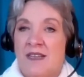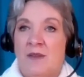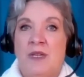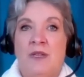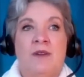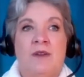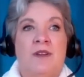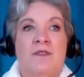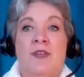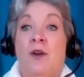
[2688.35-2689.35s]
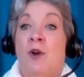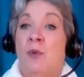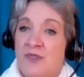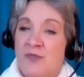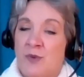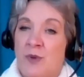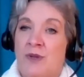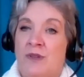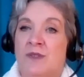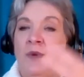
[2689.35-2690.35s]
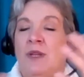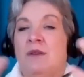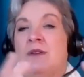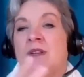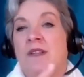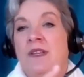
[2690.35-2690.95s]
and we look at the Oprahs in the world, and we look at,